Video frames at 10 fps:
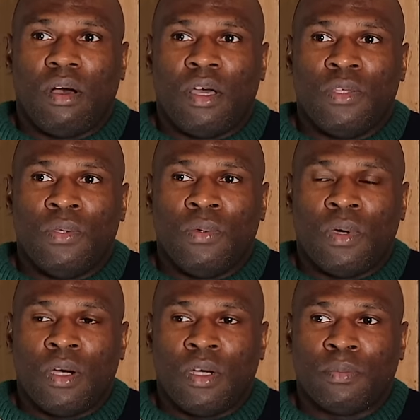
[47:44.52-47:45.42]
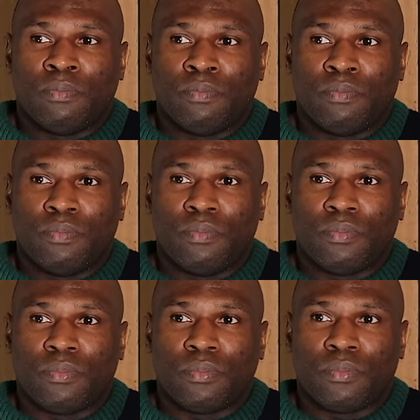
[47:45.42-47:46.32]

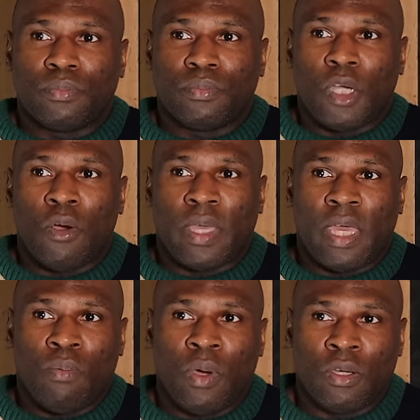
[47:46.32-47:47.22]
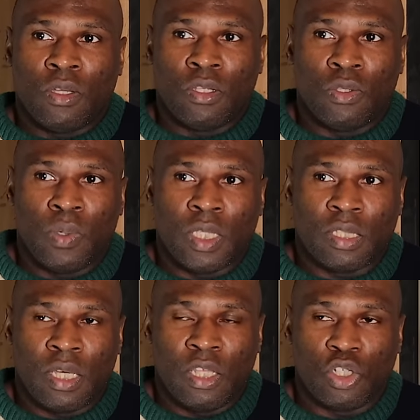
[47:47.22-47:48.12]
okay, what you're going to do
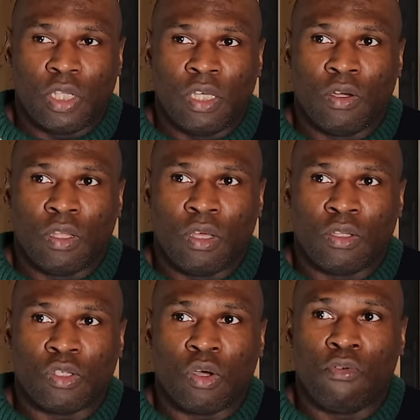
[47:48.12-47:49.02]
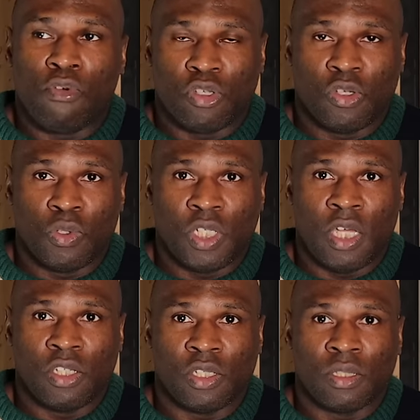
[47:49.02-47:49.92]
is initially you're going to just go for
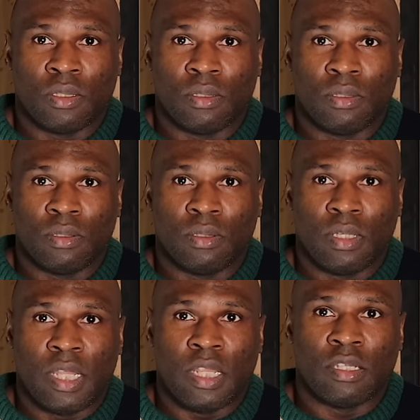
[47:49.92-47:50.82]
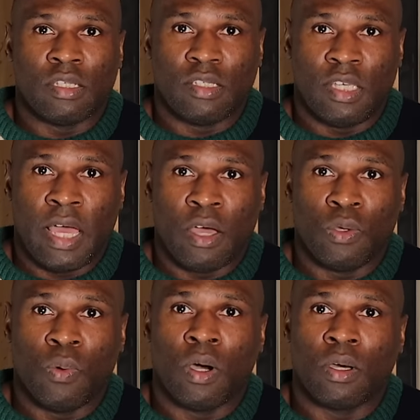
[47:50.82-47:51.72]
association and then see how
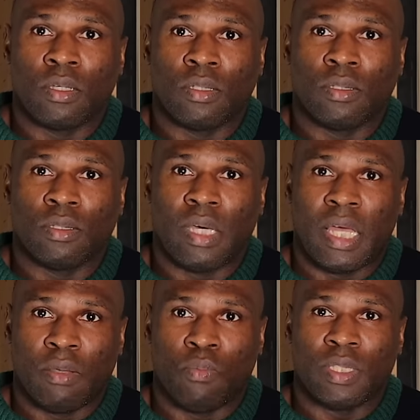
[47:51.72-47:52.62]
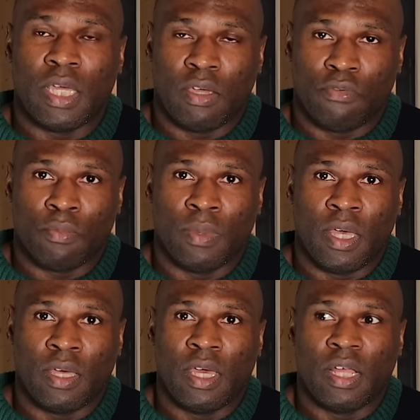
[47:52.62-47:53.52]
you are, and then we'll take you from
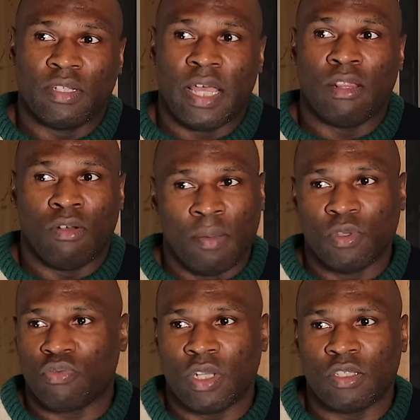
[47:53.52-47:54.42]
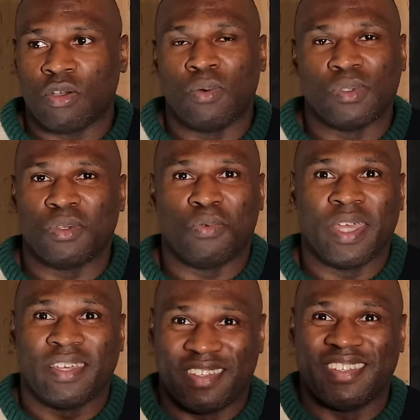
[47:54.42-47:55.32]
there. I was like, no, I'm just ready to go onto the
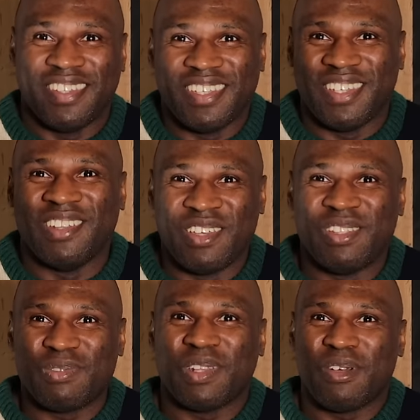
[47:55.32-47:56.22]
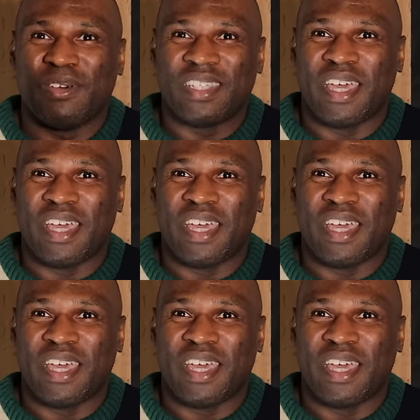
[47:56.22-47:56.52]
wing. You know, you just want to go